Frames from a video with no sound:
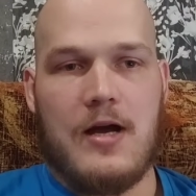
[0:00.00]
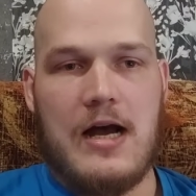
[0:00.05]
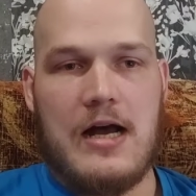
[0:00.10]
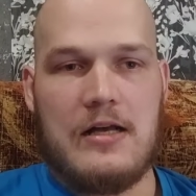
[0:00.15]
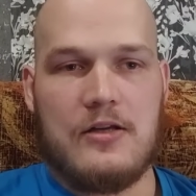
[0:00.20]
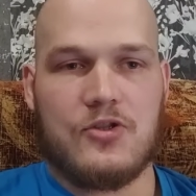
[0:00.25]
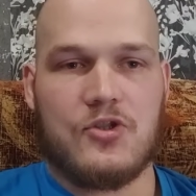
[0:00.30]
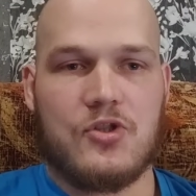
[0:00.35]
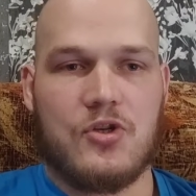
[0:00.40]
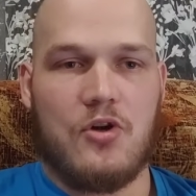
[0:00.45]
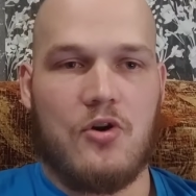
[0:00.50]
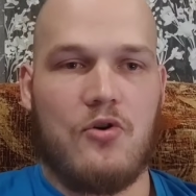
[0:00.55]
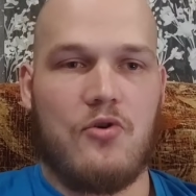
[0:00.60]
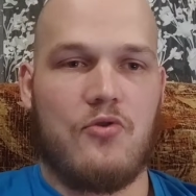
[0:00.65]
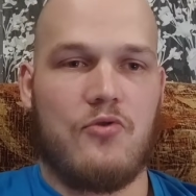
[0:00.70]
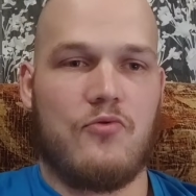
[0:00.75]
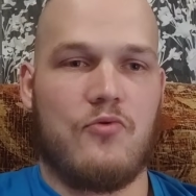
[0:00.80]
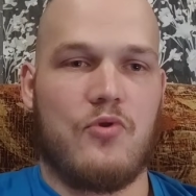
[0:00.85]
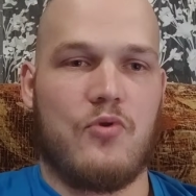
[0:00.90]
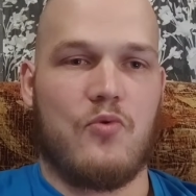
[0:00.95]

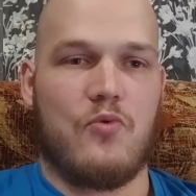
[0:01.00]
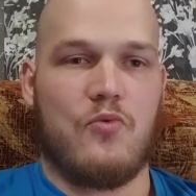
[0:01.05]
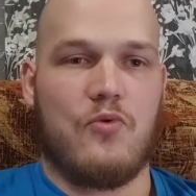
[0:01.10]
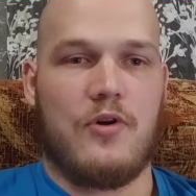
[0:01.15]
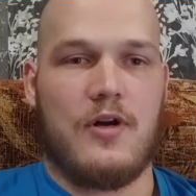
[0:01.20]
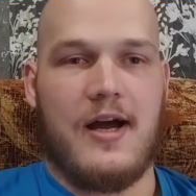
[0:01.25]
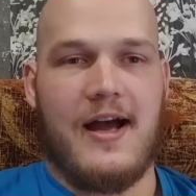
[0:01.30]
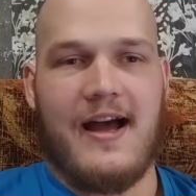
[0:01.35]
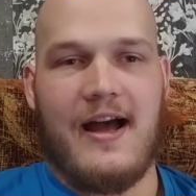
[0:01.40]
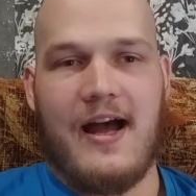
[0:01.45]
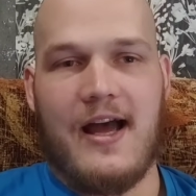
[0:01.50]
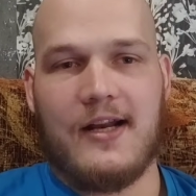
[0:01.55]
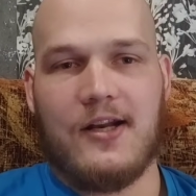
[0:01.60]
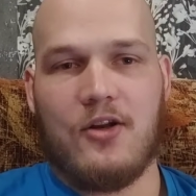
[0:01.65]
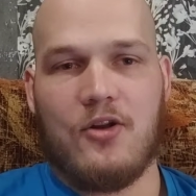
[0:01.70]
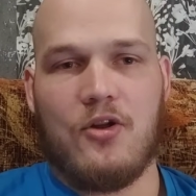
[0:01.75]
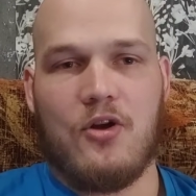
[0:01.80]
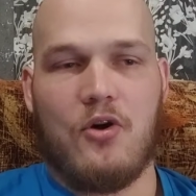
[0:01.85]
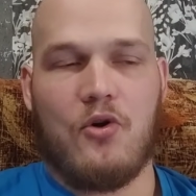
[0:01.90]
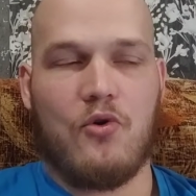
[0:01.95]
Also, I
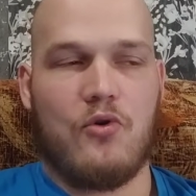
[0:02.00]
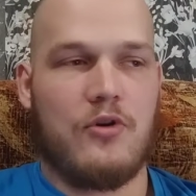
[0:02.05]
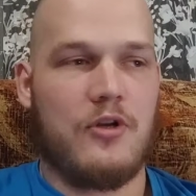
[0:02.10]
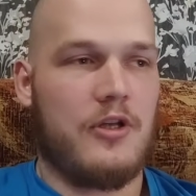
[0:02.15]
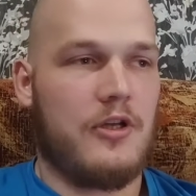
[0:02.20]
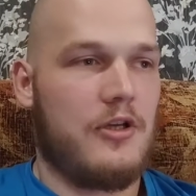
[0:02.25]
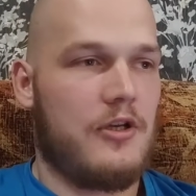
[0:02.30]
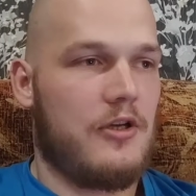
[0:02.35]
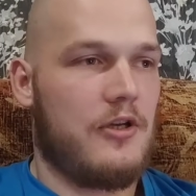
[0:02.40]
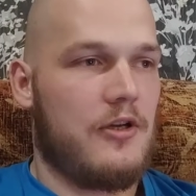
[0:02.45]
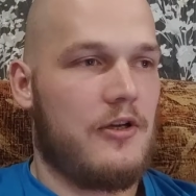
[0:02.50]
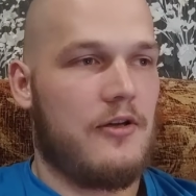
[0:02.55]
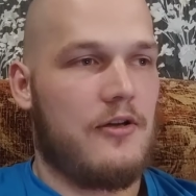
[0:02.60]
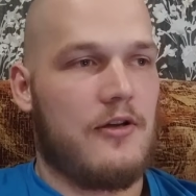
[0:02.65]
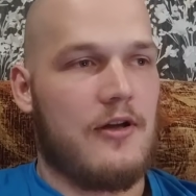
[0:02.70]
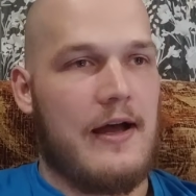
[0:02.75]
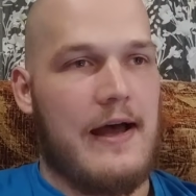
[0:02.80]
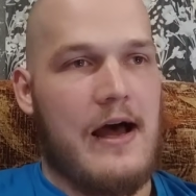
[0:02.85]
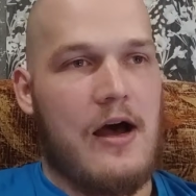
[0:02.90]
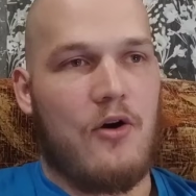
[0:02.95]
don't know
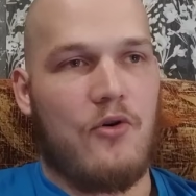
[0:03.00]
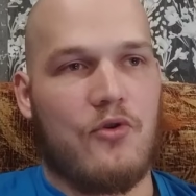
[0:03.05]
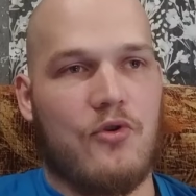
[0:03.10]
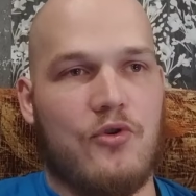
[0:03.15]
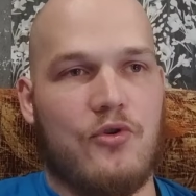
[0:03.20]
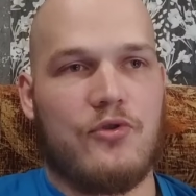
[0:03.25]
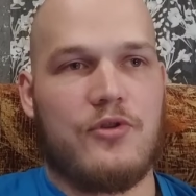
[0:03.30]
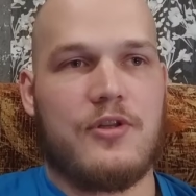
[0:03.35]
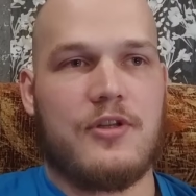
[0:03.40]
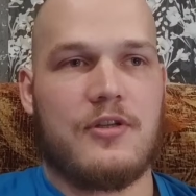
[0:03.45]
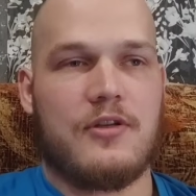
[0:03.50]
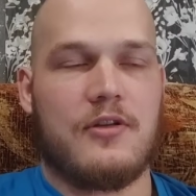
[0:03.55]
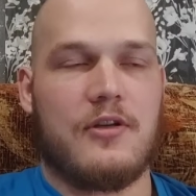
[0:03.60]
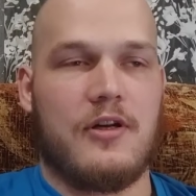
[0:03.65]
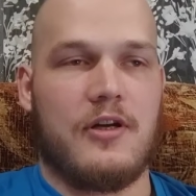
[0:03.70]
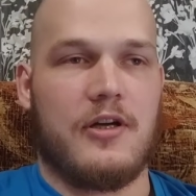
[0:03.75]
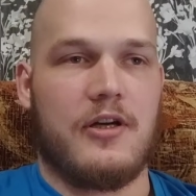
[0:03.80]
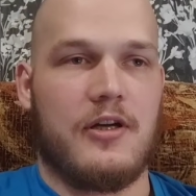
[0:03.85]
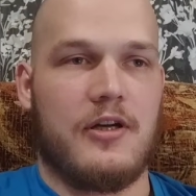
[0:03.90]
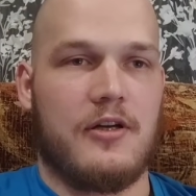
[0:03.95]
how good
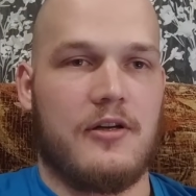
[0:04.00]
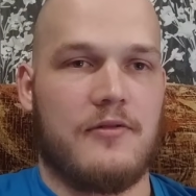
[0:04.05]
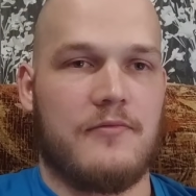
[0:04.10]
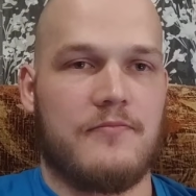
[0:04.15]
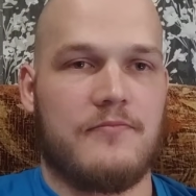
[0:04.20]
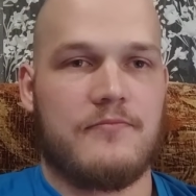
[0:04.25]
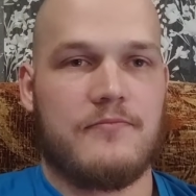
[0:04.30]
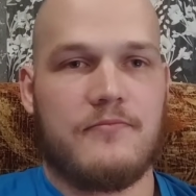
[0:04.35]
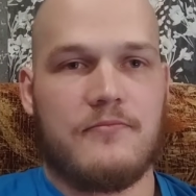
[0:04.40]
uh,